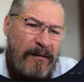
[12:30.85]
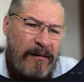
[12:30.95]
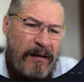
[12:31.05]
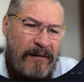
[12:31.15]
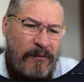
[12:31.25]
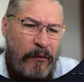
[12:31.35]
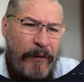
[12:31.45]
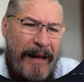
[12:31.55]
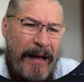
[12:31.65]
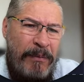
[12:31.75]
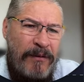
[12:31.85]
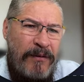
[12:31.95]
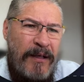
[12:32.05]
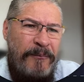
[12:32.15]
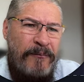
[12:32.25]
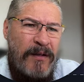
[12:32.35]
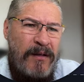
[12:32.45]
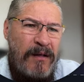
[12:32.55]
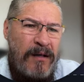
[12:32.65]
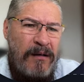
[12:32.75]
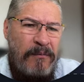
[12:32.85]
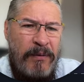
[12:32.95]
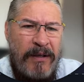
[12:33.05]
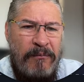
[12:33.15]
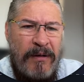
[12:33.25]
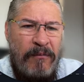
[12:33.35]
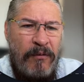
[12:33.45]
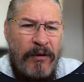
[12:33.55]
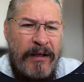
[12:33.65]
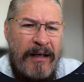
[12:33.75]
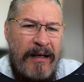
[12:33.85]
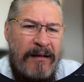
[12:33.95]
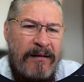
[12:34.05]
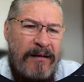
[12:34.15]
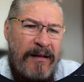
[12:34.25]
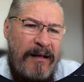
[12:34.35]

Let's see what will happen today. Uh, but I'm, I'm looking at it,